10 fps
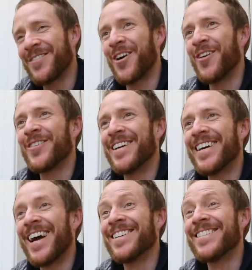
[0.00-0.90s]
have
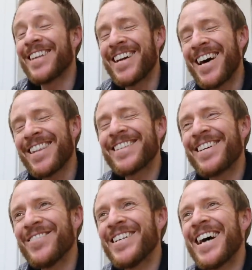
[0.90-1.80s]
coffee?" And you said another
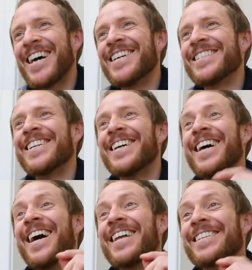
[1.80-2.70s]
seven days,
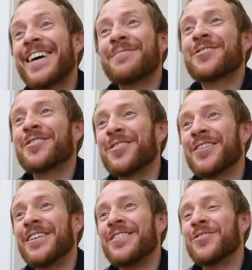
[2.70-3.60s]
and it's
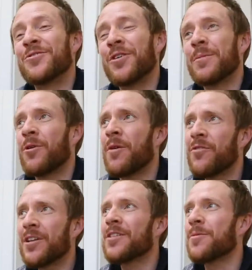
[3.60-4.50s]
absolutely destroying me. Well, I'm
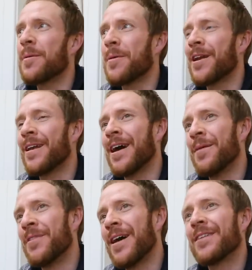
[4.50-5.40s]
feeling a little bit better now,
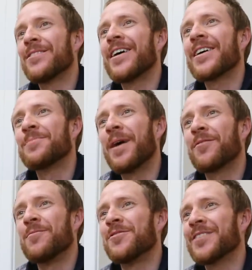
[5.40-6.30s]
but that text
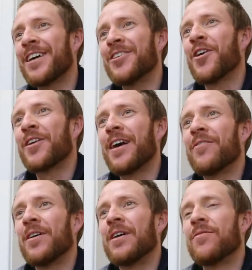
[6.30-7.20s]
back from you saying no
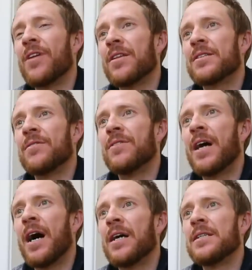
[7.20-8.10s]
caffeine for another seven
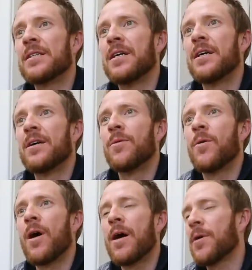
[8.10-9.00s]
days.
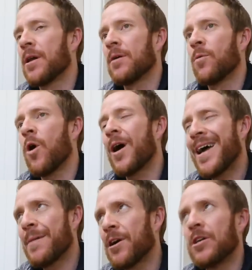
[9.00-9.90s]
Why am I? Why
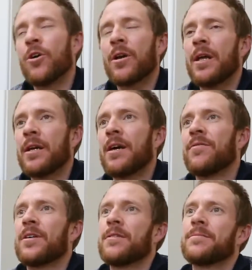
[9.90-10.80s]
am I not allowed
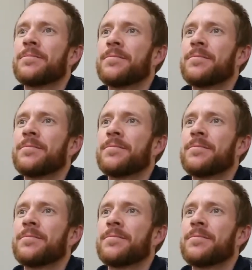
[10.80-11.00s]
caffeine?